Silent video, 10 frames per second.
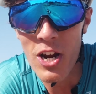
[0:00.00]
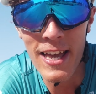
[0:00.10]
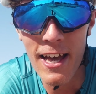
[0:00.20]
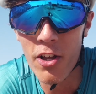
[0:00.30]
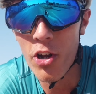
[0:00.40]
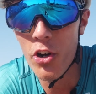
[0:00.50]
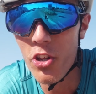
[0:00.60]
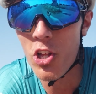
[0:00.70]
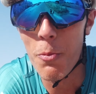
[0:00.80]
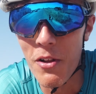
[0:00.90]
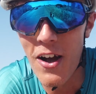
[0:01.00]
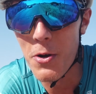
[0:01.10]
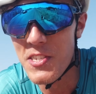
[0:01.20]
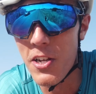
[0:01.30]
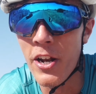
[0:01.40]
Try and get another couple of
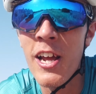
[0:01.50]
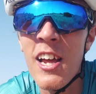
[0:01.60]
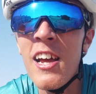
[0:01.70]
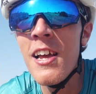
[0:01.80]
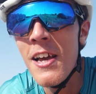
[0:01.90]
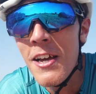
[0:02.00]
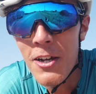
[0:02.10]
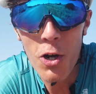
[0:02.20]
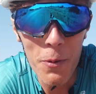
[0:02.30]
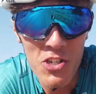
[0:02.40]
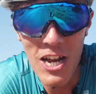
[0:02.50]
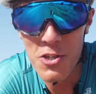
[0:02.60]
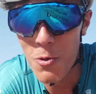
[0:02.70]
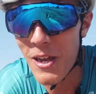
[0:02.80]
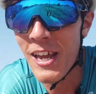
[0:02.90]
hours done. A couple of
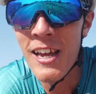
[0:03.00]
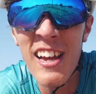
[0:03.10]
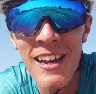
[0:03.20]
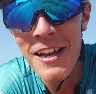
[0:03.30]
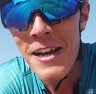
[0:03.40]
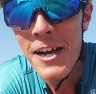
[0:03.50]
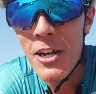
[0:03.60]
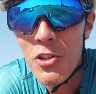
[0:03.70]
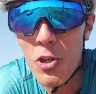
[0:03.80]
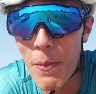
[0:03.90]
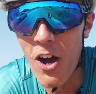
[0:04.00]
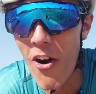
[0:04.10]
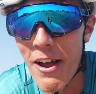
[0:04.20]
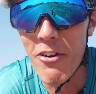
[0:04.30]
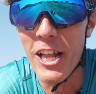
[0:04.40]
gels with me, should be
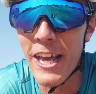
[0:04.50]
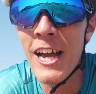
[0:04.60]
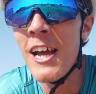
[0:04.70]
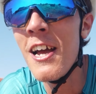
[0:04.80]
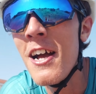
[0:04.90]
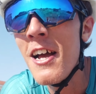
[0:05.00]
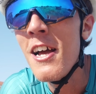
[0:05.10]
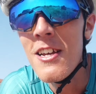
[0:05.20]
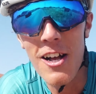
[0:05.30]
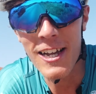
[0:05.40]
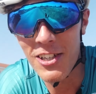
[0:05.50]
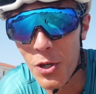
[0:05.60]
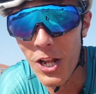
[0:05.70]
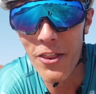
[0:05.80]
all right, really. I'll catch